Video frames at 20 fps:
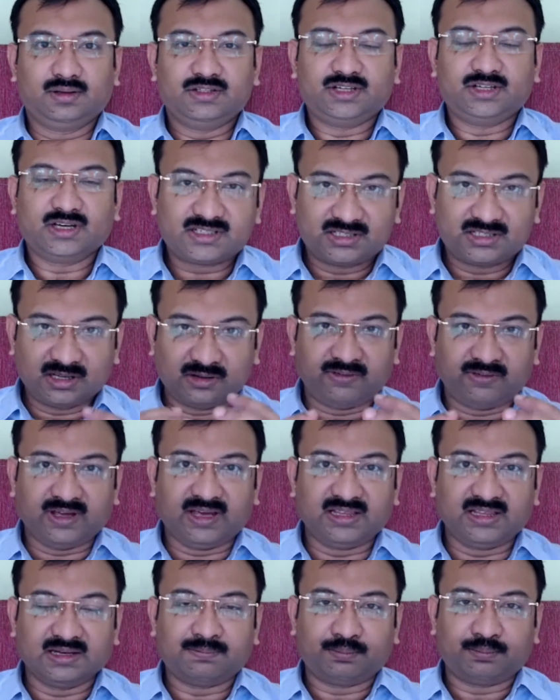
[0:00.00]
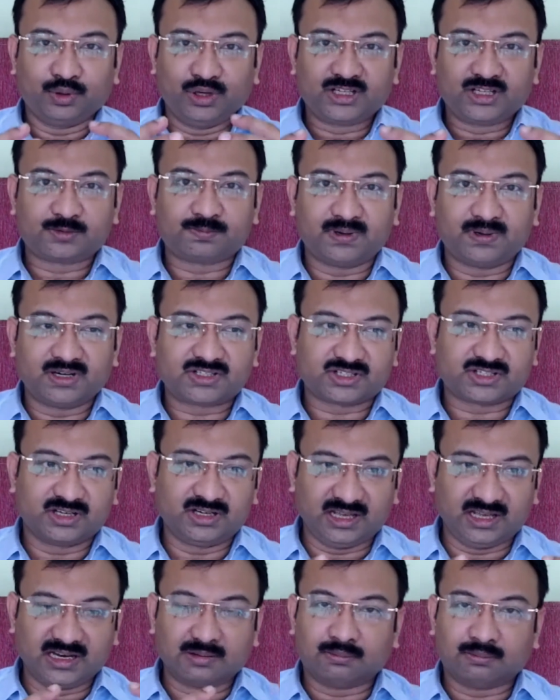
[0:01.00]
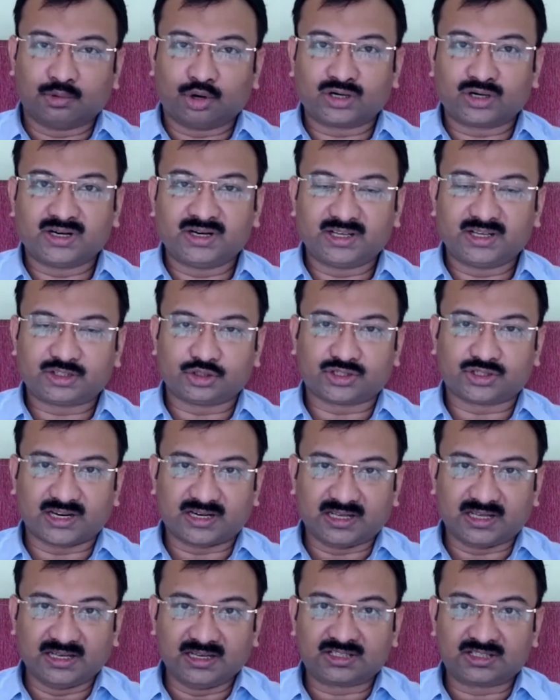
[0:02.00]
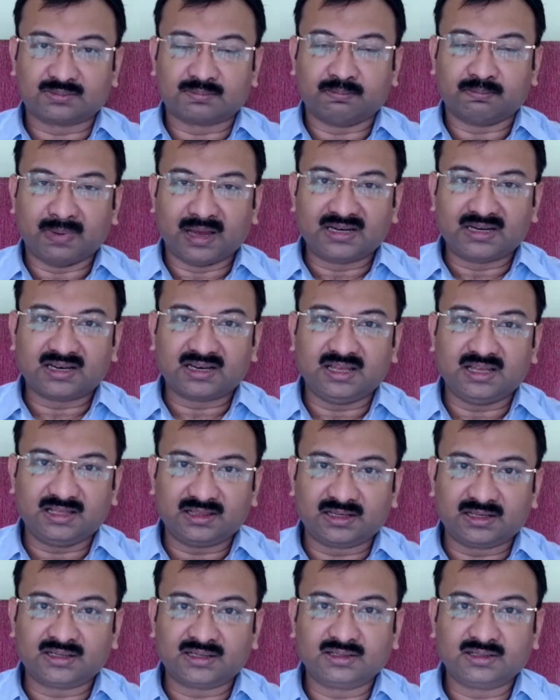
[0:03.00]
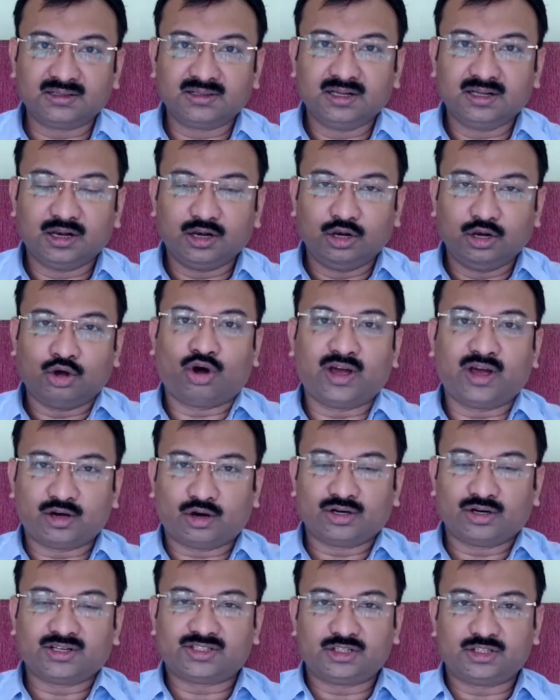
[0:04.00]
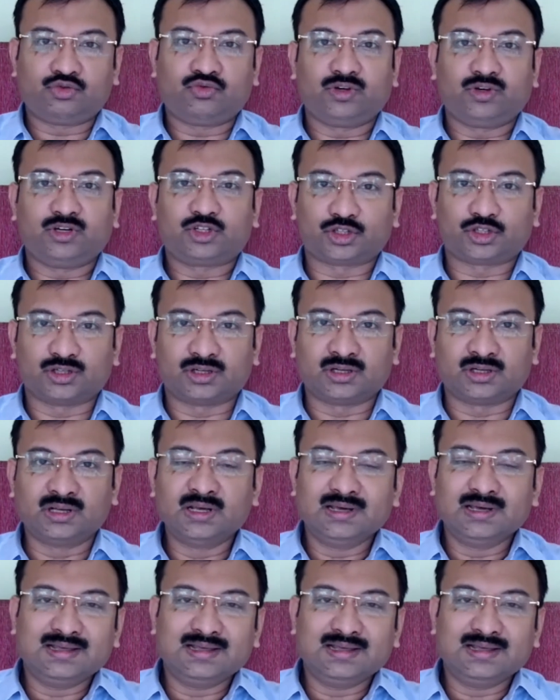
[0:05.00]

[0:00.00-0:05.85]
Just the way the police person in a modern day society is maintaining the law and order situation,